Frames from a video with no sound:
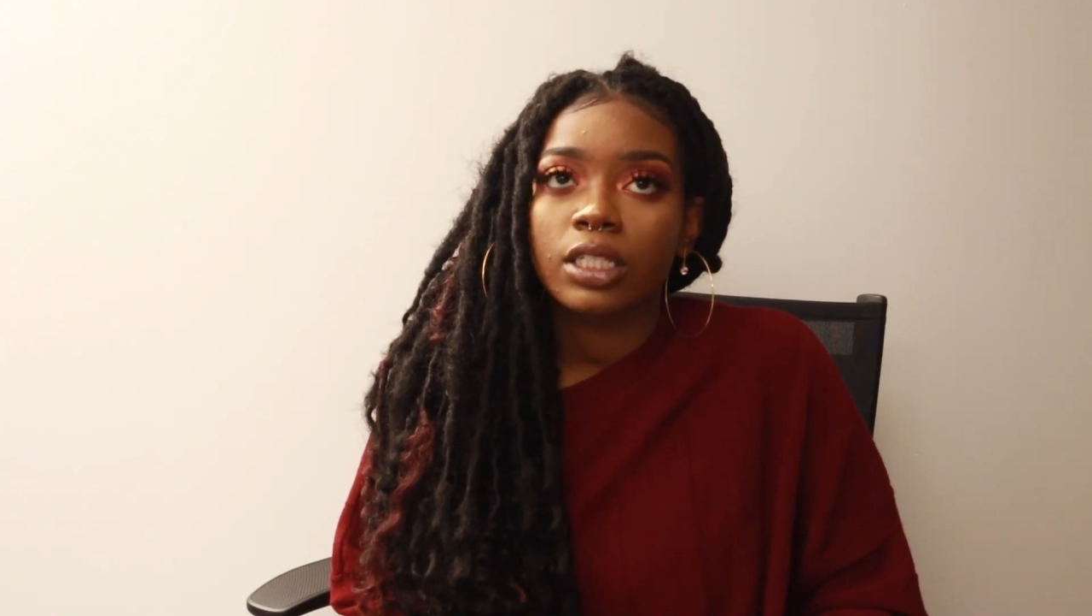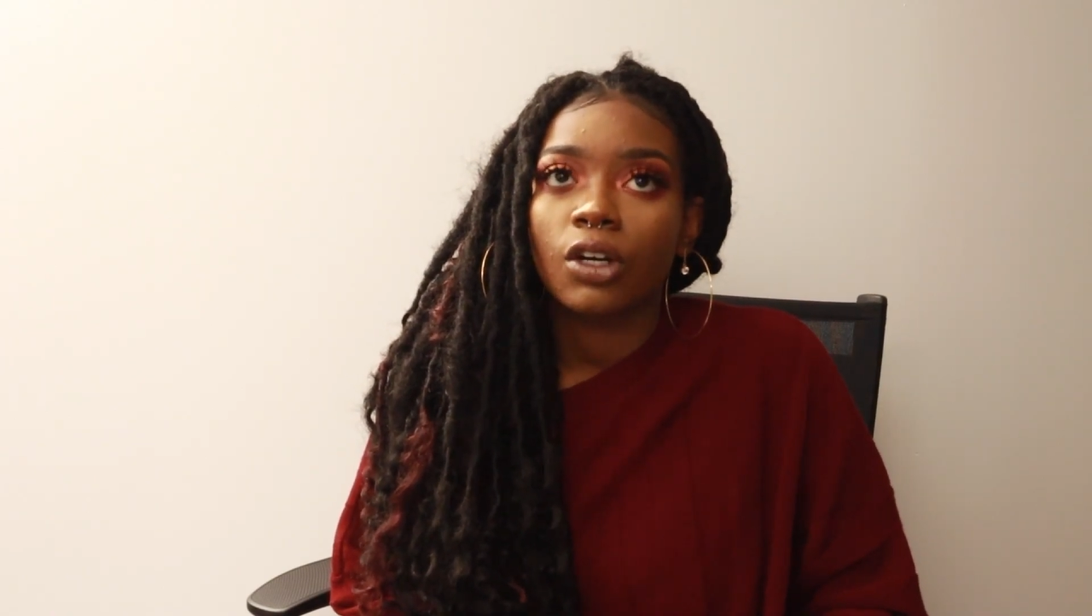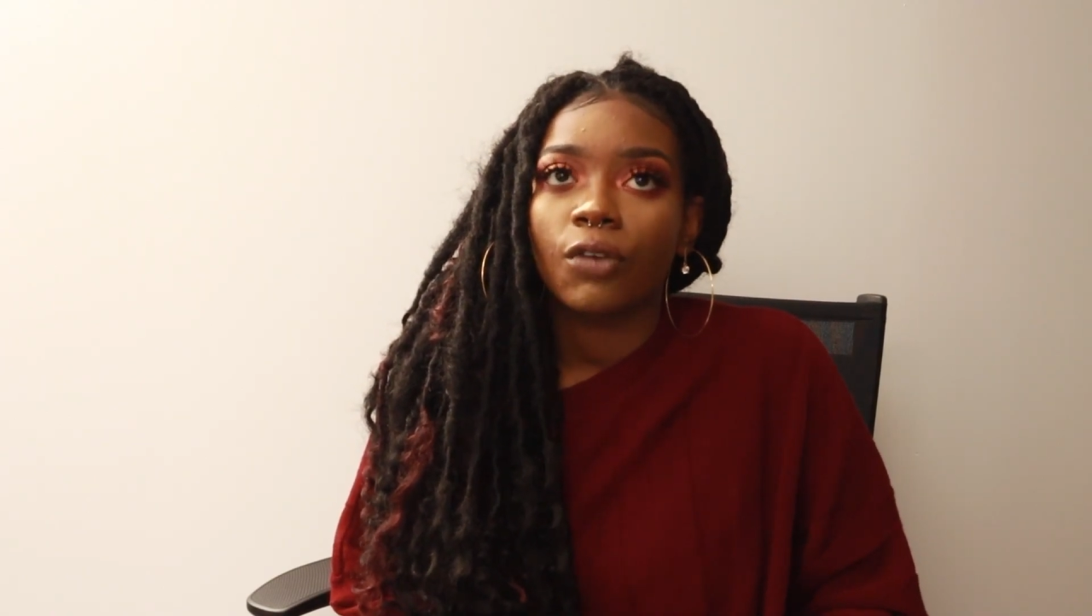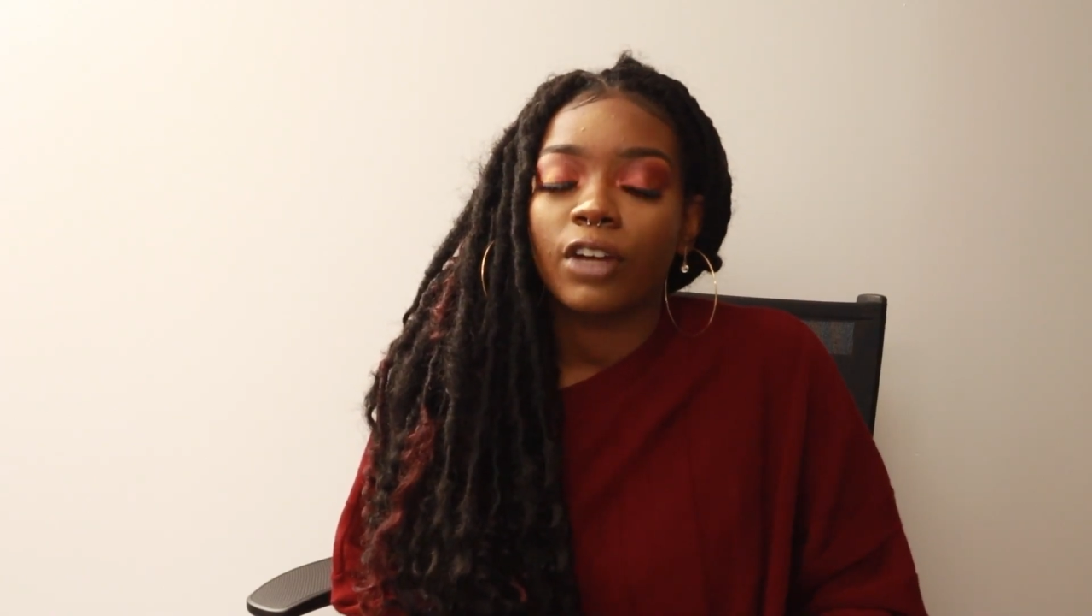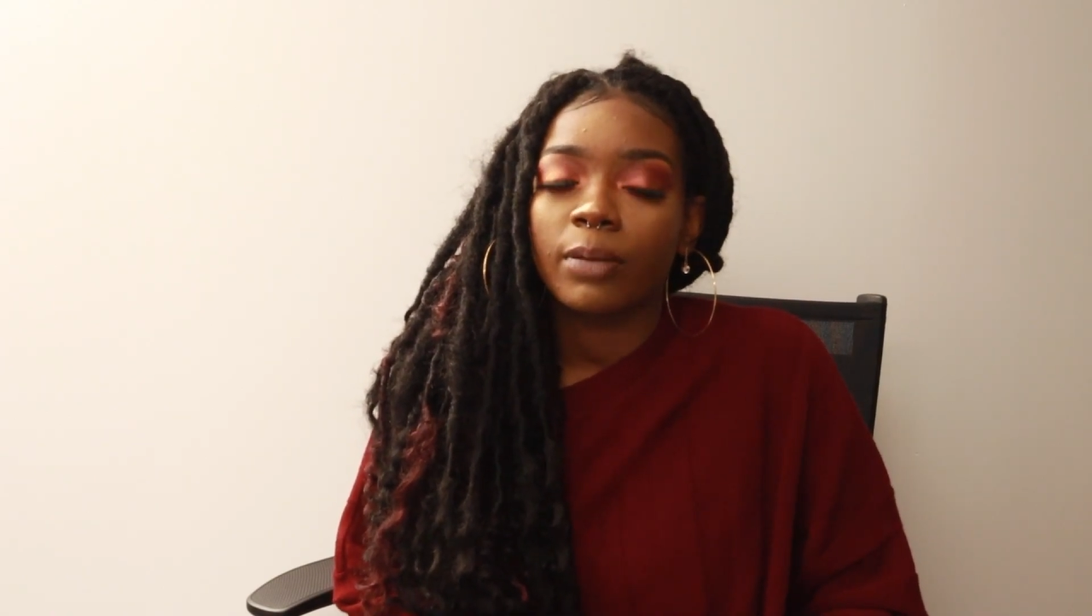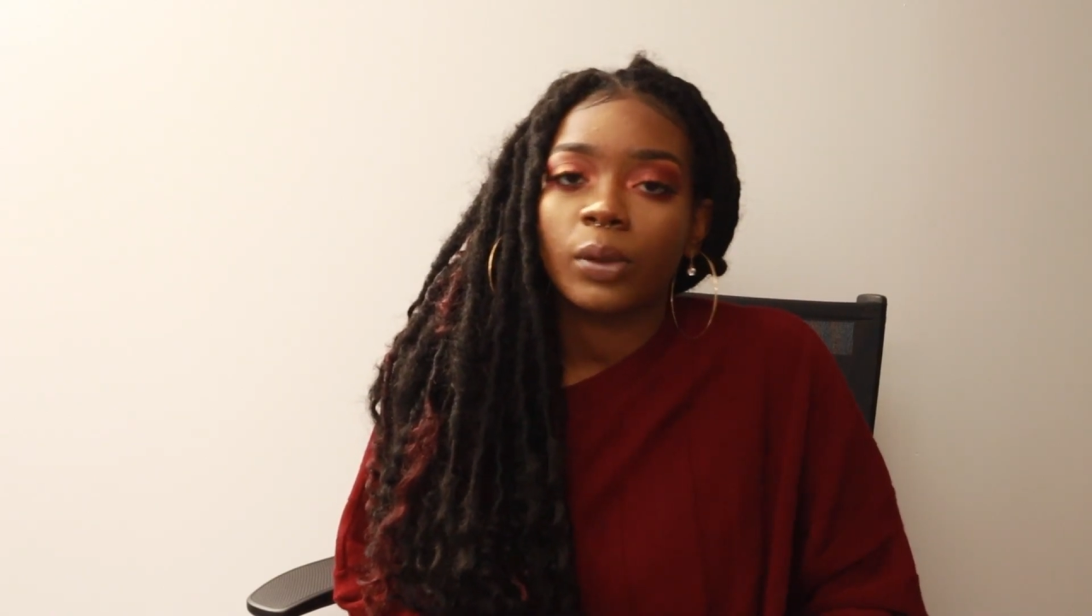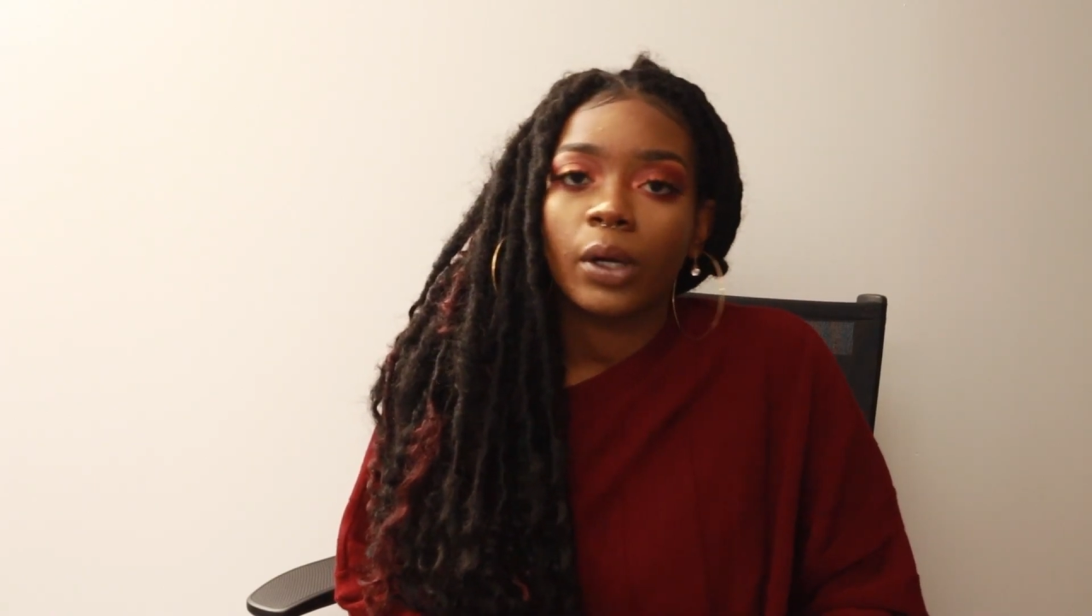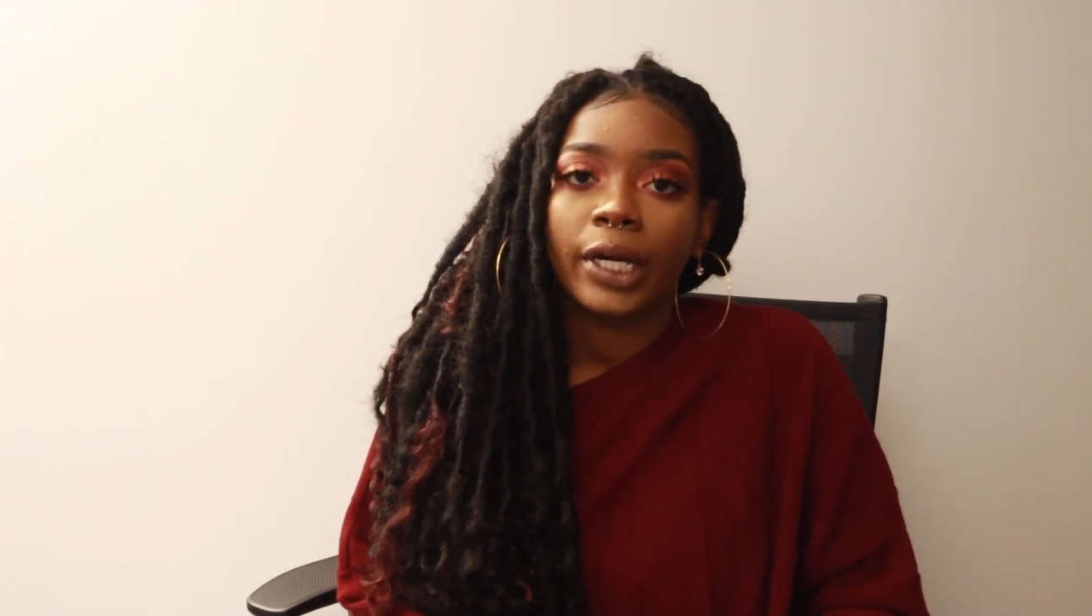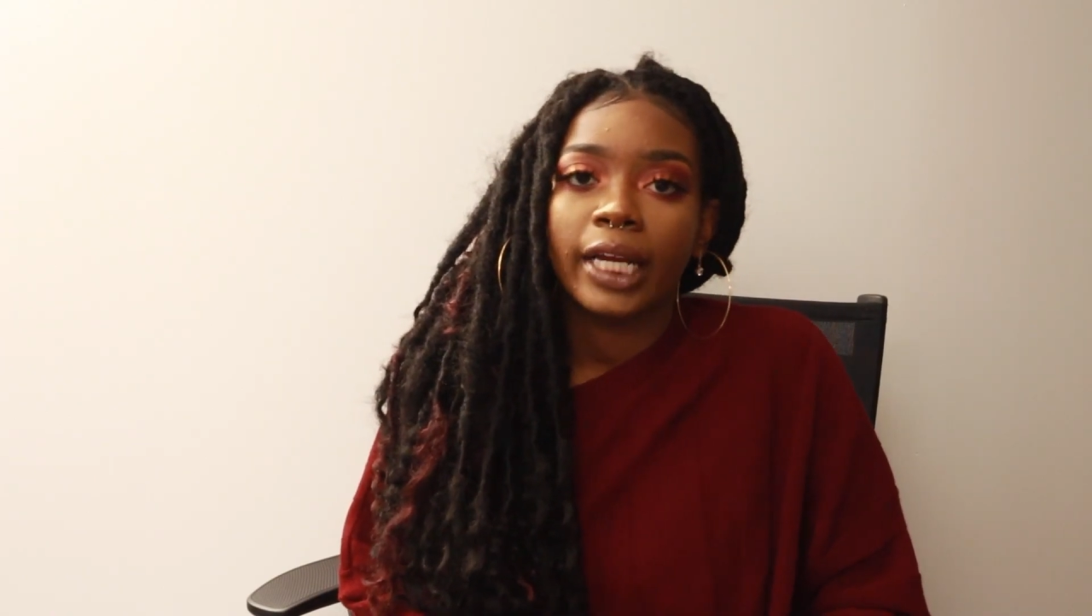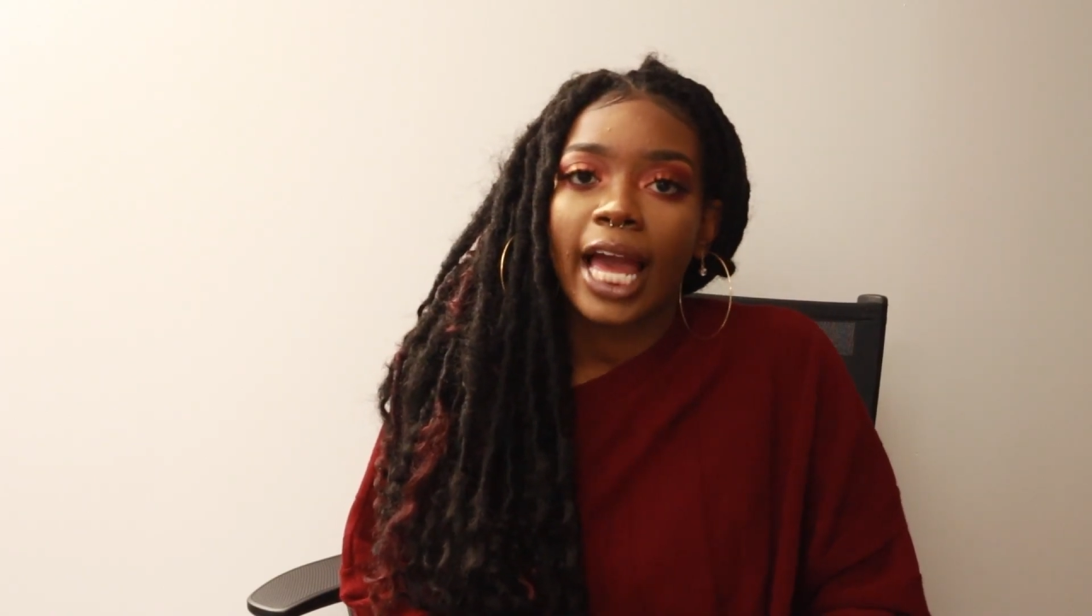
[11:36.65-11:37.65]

till February,